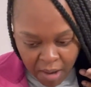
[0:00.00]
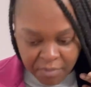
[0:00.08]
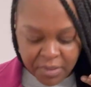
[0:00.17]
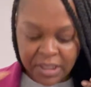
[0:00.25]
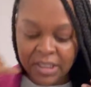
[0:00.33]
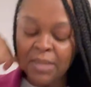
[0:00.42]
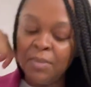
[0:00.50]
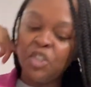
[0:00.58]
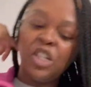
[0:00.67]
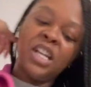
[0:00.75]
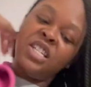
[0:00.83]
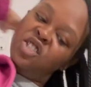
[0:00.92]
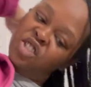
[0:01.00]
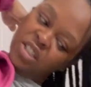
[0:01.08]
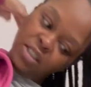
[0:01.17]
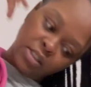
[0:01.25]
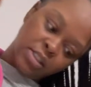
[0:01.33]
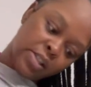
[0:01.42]
What else? I'm gonna try these
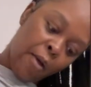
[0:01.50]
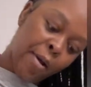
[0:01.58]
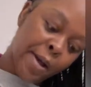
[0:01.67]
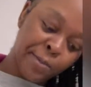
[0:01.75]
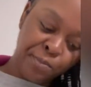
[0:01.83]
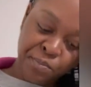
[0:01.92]
cheeses. Okay.